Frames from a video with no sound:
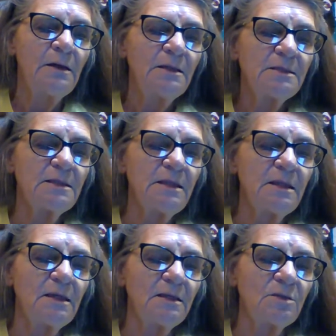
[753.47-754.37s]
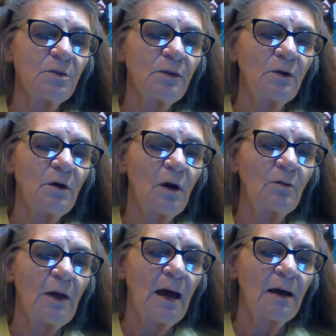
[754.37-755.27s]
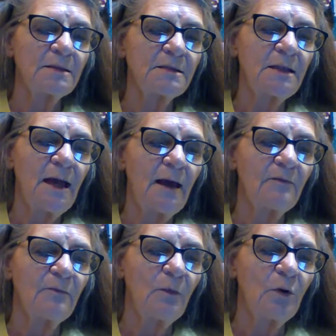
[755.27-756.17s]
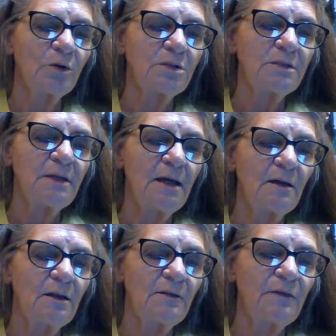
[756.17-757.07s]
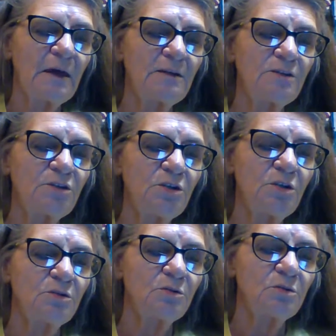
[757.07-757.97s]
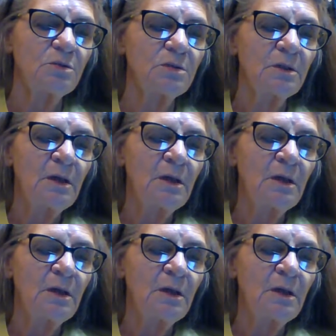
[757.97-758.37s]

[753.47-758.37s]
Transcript: see things with their own eyes, and have more to tell if they choose.